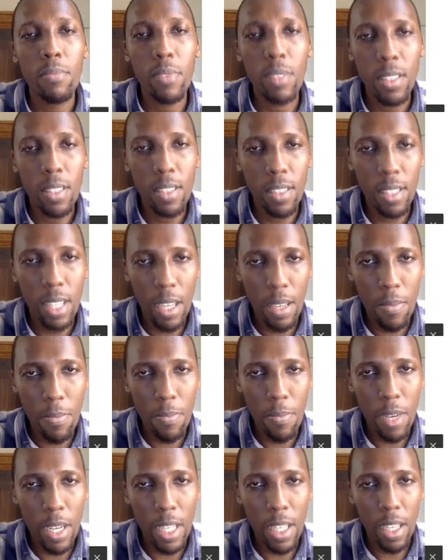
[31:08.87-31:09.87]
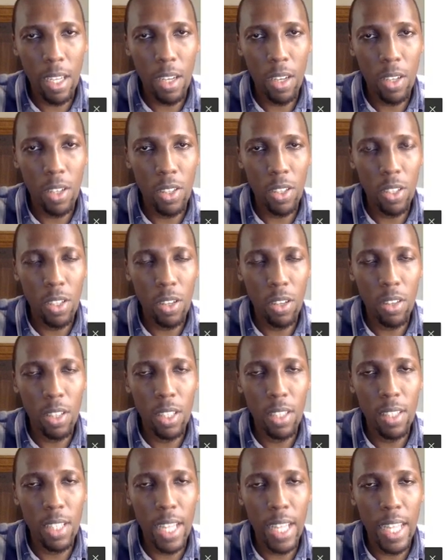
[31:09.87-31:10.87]
this
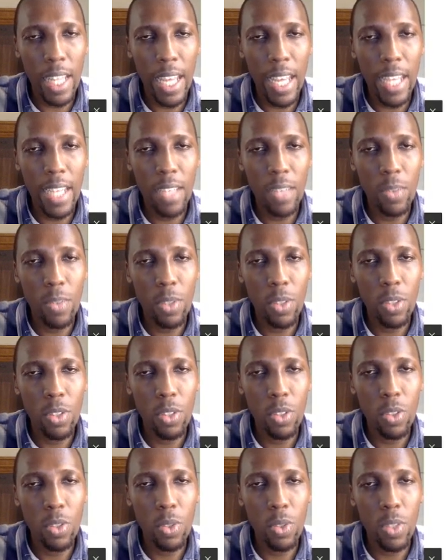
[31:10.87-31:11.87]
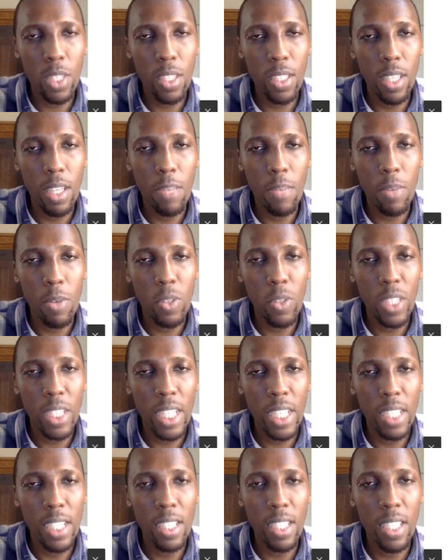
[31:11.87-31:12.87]
other end, I would also do the same. I would
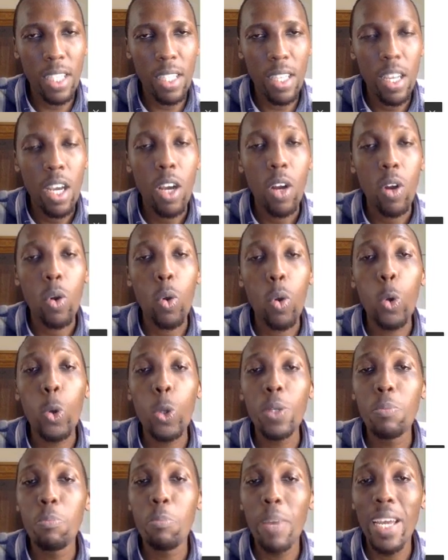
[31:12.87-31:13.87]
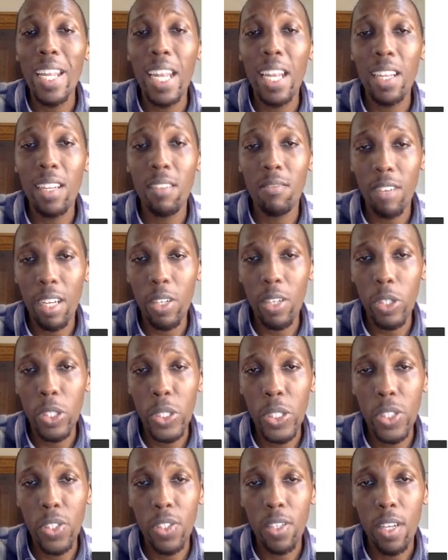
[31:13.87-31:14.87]
get the gold medal
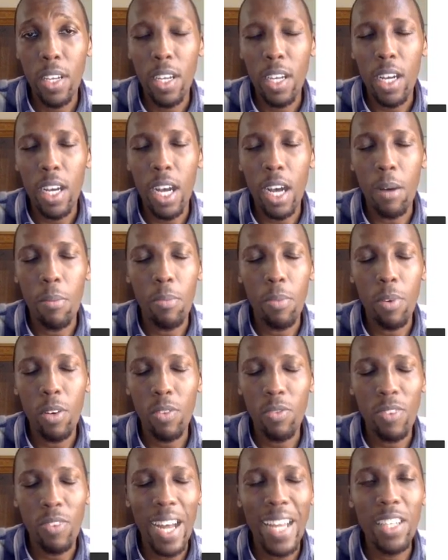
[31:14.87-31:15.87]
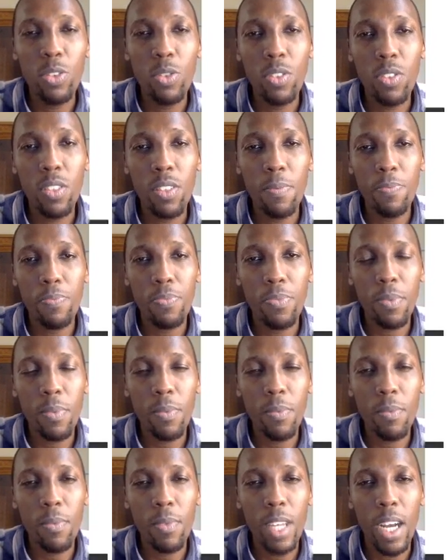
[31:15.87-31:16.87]
records or values.
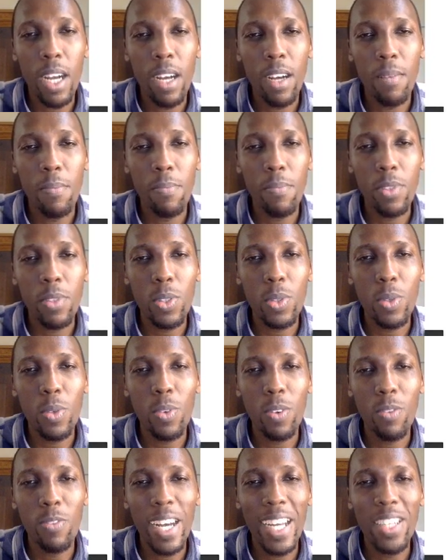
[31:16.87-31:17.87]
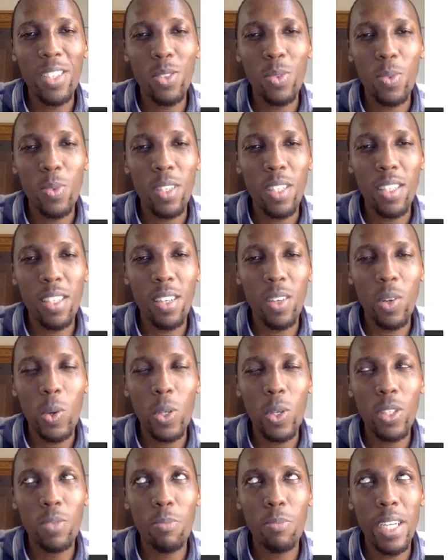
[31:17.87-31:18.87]
Or values within the
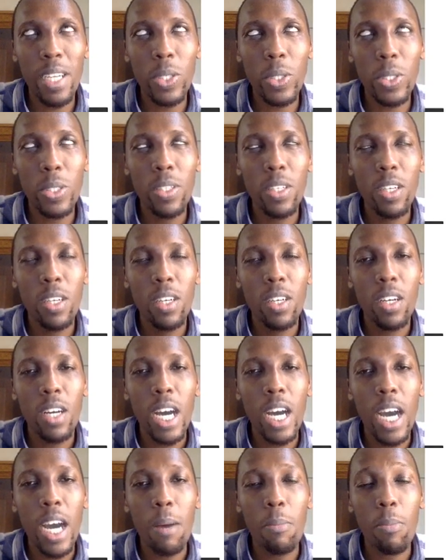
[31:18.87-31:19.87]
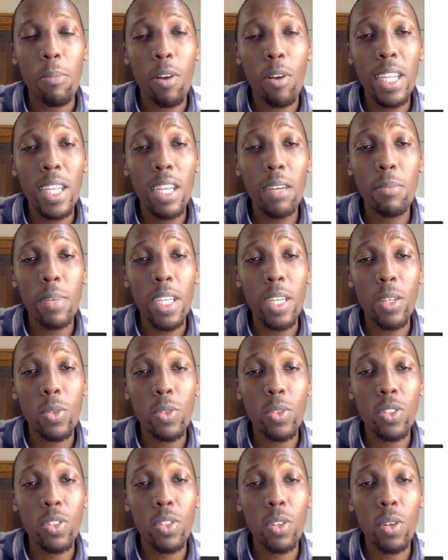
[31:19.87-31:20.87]
gold medal column, and I
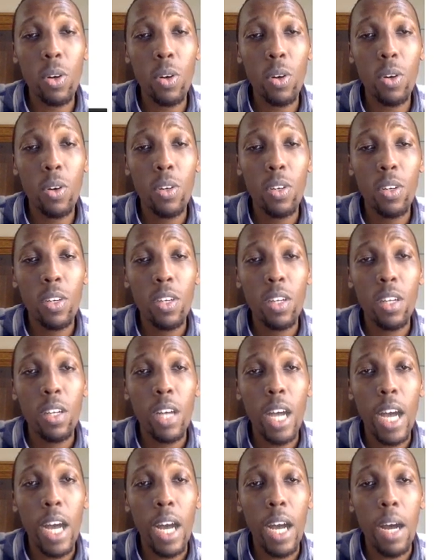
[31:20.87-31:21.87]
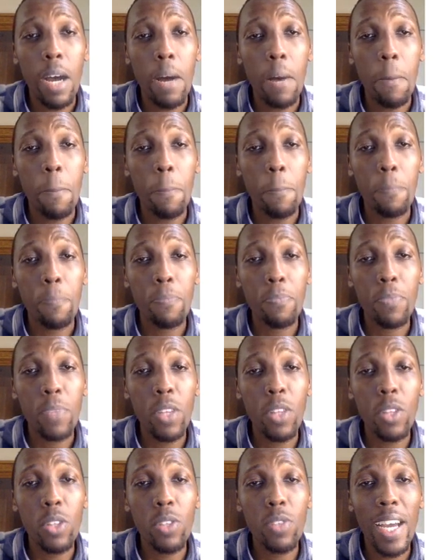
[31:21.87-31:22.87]
would store
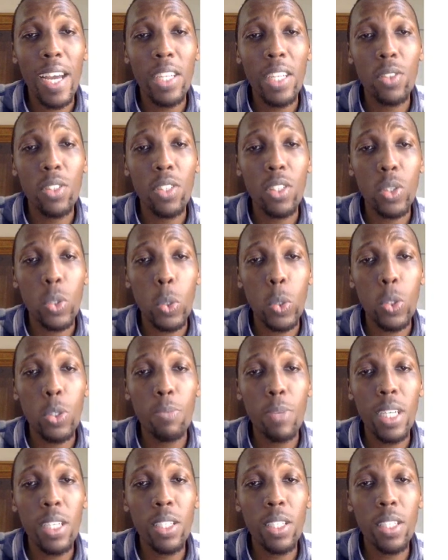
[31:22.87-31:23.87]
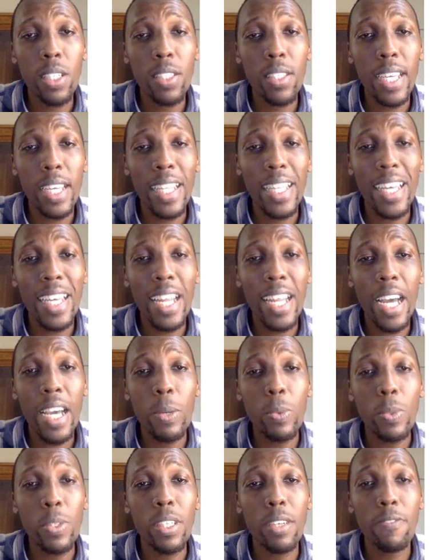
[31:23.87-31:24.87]
those values in gold medals, and then I
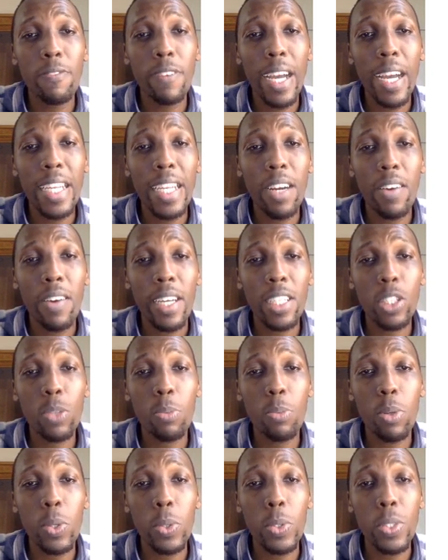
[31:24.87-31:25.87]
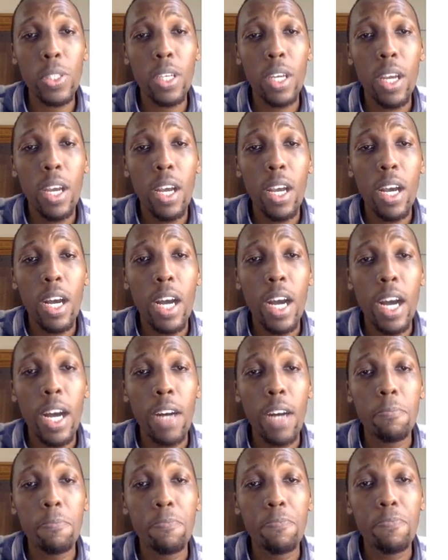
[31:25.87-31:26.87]
would define our explode
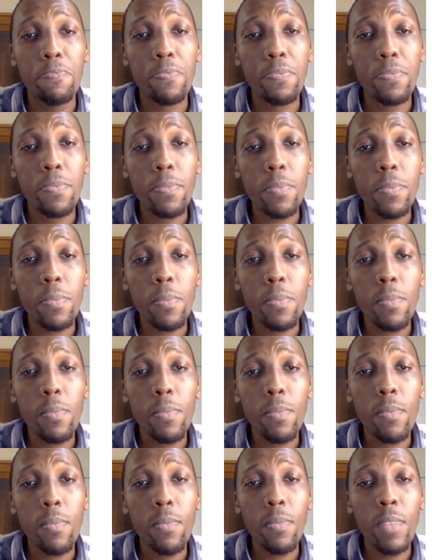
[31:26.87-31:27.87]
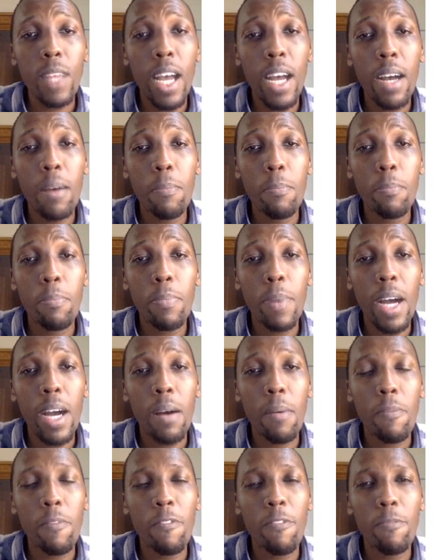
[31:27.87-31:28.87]

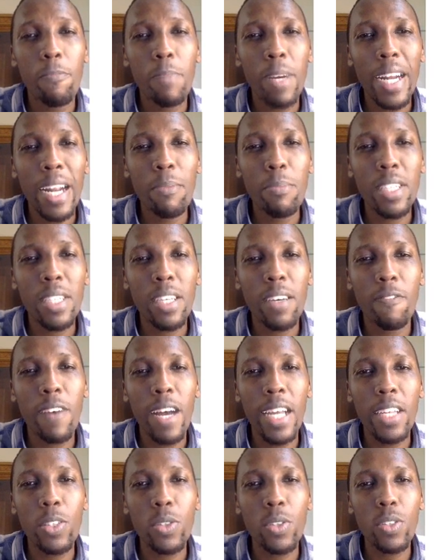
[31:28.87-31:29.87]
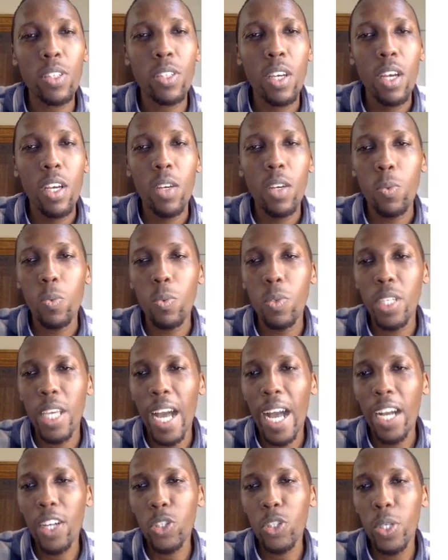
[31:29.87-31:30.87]
parameter values. We
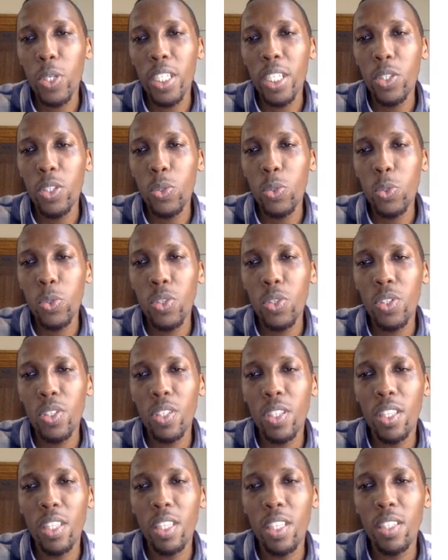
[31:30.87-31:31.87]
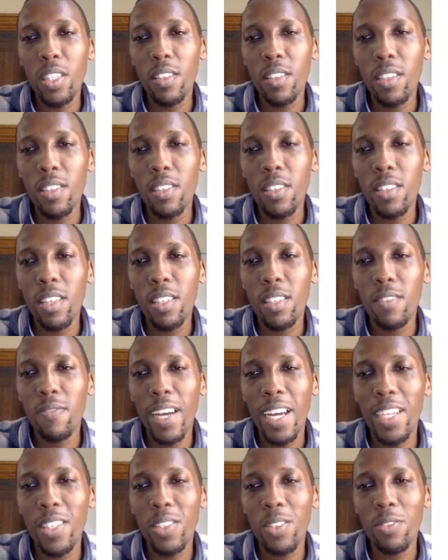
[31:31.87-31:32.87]
actually used this
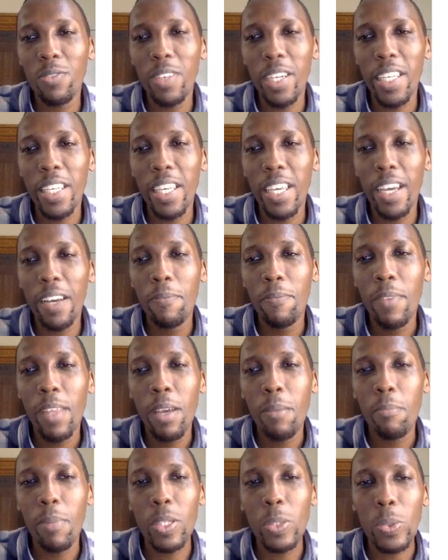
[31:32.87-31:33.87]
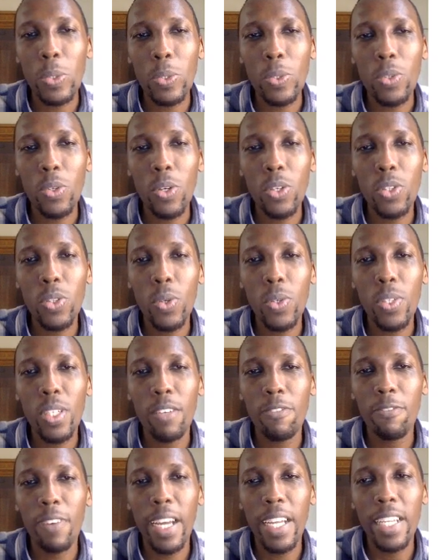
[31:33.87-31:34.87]
value over here, but we could also
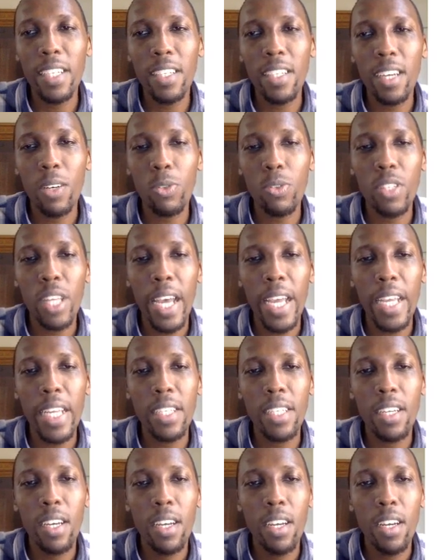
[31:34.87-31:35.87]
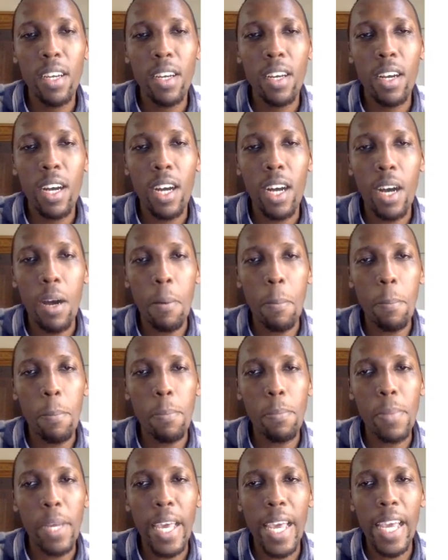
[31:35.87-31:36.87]
define it outside.
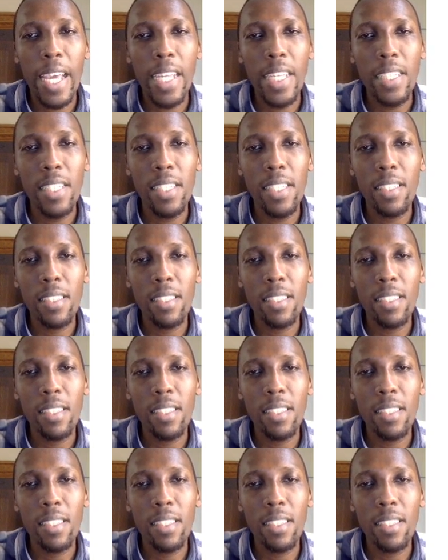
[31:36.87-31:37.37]
And